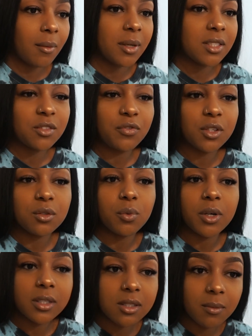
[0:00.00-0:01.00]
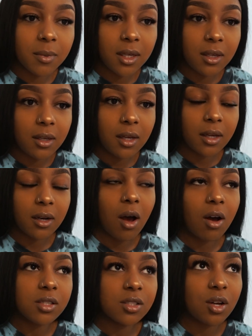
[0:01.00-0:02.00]
It just feels weird to me, and
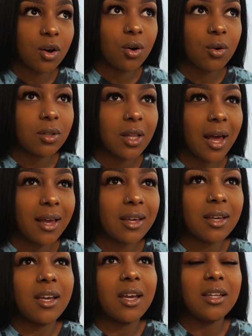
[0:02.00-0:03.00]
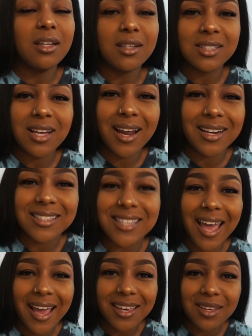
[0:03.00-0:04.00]
also like it looks kind of
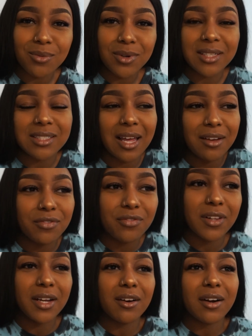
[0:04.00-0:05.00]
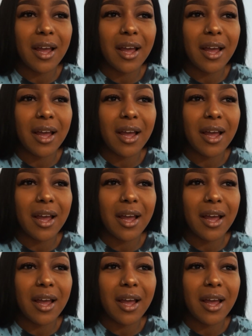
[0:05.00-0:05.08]
tacky when it's like flared